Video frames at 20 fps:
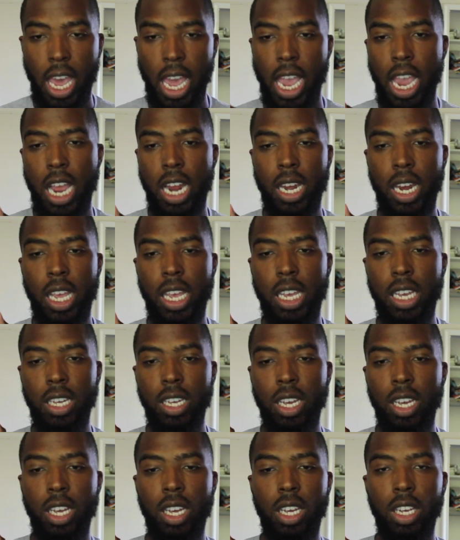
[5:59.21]
And
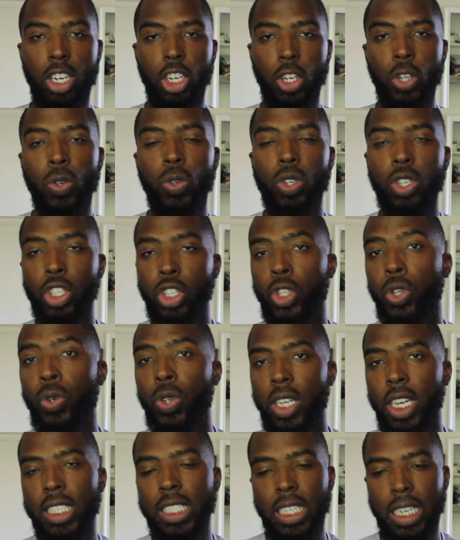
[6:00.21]
the Ku
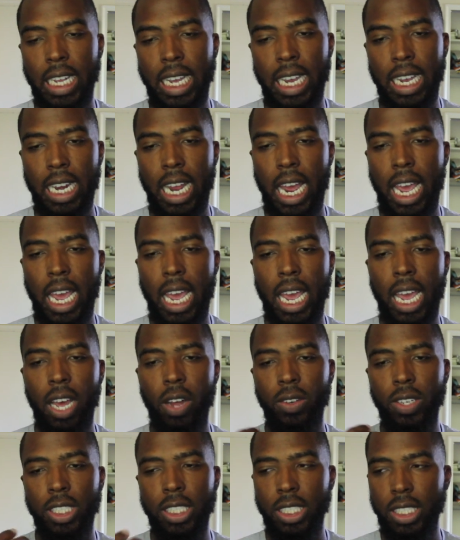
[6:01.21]
Klux Klan held a